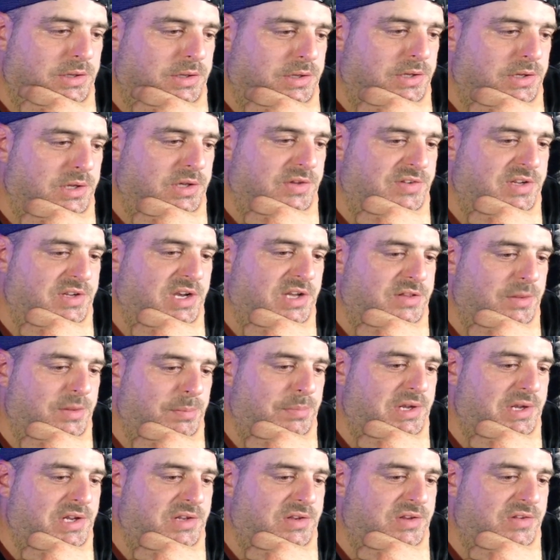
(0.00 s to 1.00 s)
it's got the
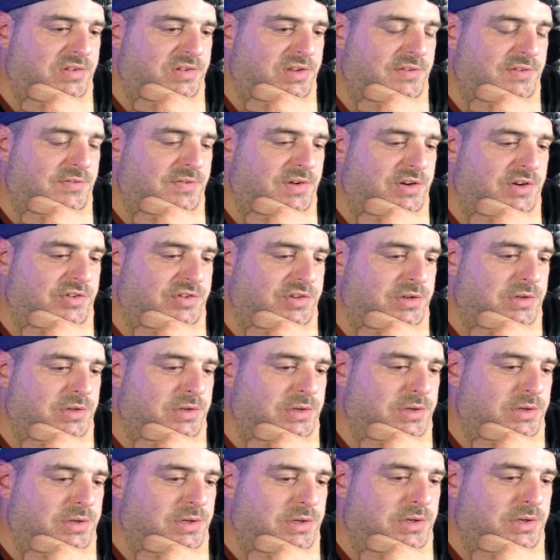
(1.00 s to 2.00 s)
PTZ
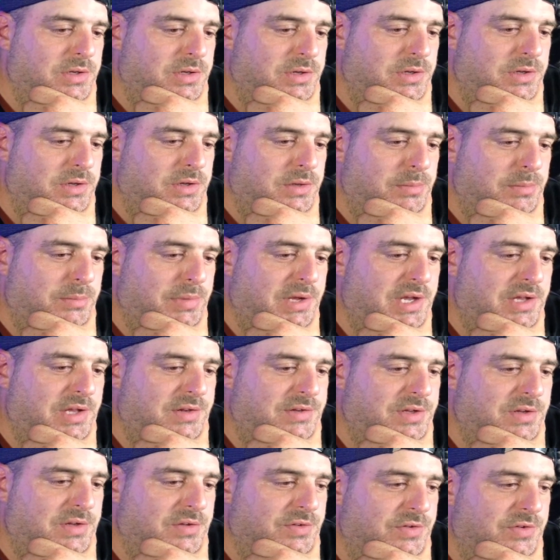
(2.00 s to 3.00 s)
function, pan,
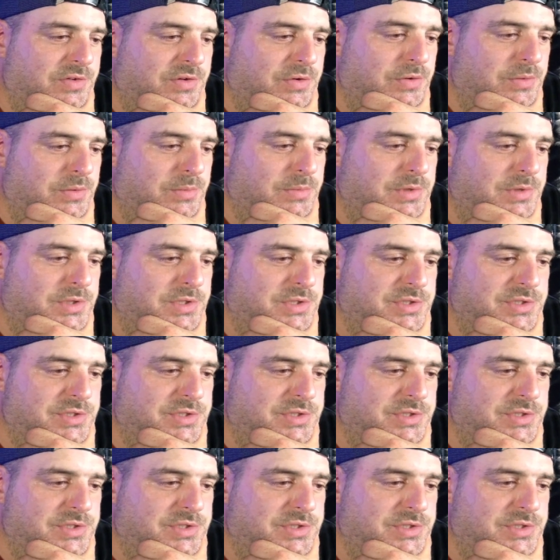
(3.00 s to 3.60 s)
tilt, zoom,